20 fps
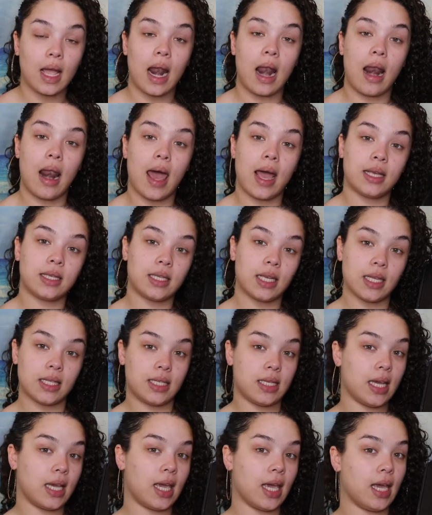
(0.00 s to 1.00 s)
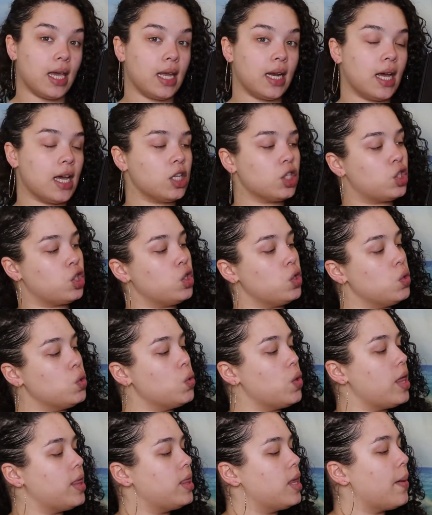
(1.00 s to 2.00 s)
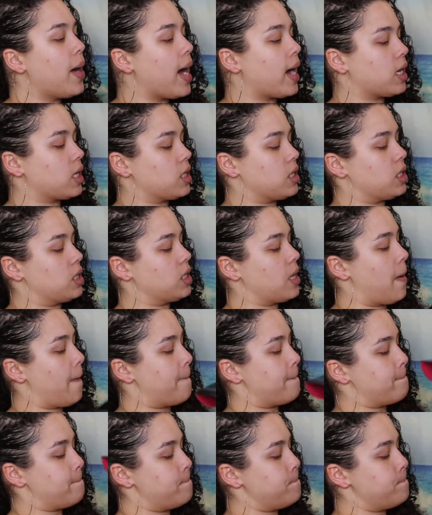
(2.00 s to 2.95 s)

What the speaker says: let's dig into the box.